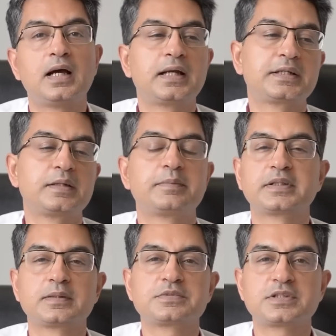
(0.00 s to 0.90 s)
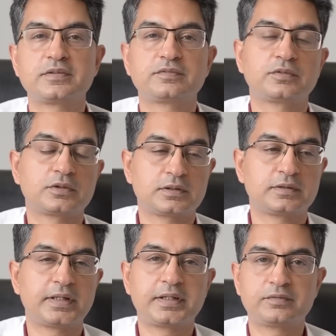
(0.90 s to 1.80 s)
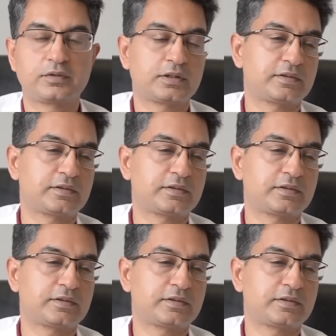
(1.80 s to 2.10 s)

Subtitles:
and keeping them safe for ready for a